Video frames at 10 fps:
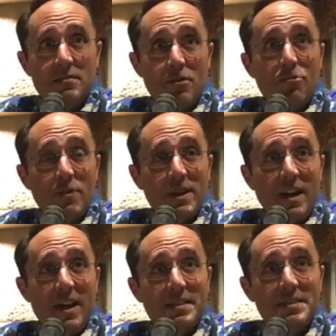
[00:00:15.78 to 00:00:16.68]
or don't
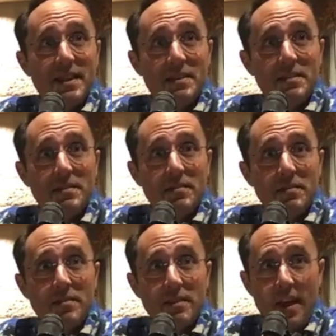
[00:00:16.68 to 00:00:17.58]
realize that,
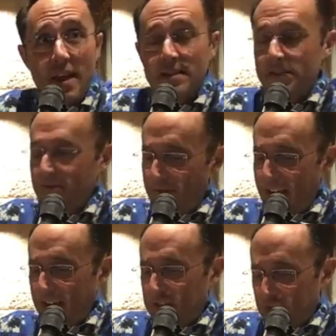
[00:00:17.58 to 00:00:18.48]
yes, in
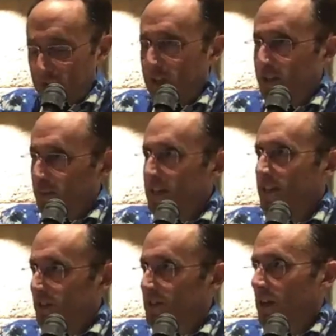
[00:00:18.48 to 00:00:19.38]
fact, Judaism
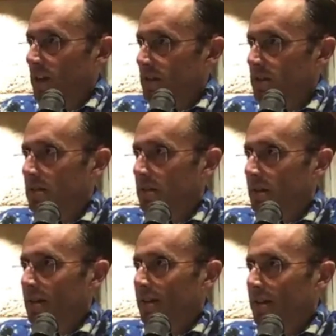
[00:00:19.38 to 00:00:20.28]
teaches us
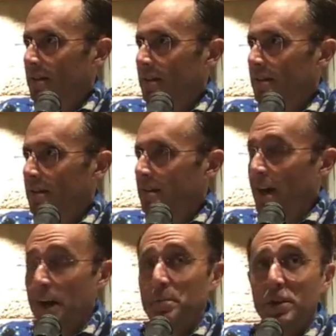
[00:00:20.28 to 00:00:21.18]

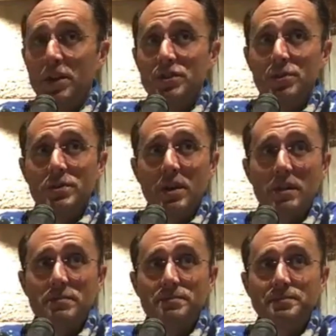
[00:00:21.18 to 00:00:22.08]
how to put our shoes on.
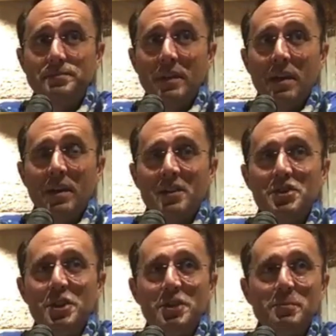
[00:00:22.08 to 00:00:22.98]

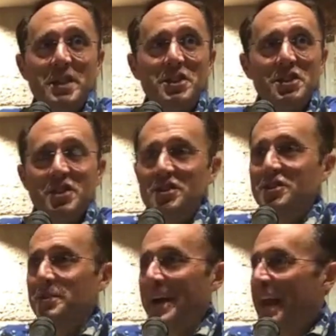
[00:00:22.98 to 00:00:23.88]
Judaism teaches us just
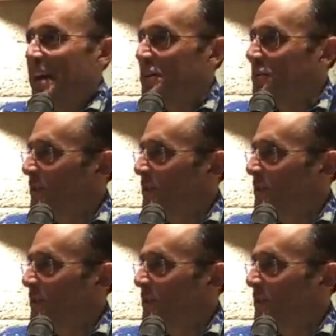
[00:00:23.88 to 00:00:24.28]
about how to do